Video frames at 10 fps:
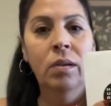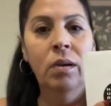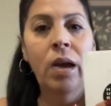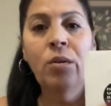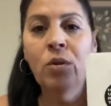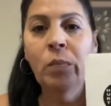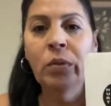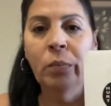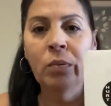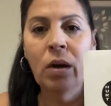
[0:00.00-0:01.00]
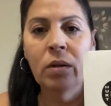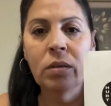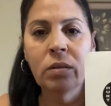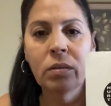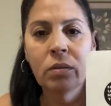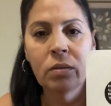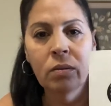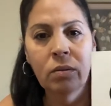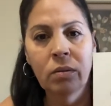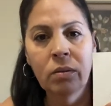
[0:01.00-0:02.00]
I grew up in the Bronx.
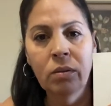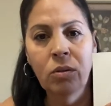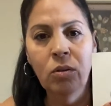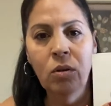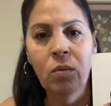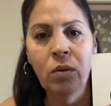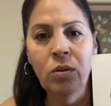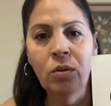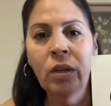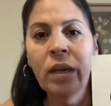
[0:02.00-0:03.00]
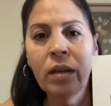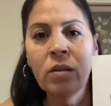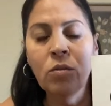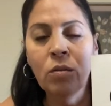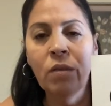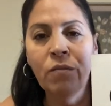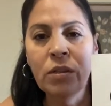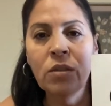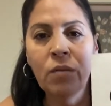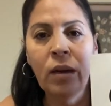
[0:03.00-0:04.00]
You know, and you could get into a
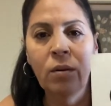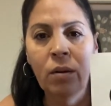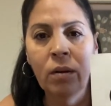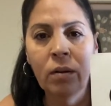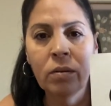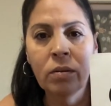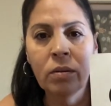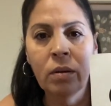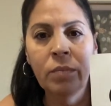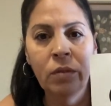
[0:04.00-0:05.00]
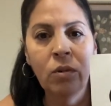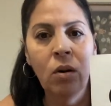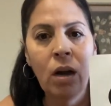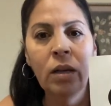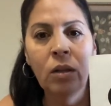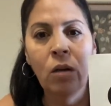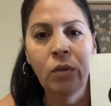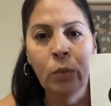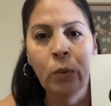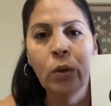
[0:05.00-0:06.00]
fist fight or something real ugly
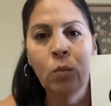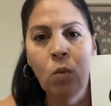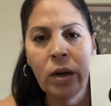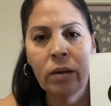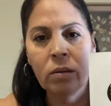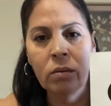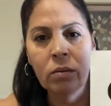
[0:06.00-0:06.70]
over the word what.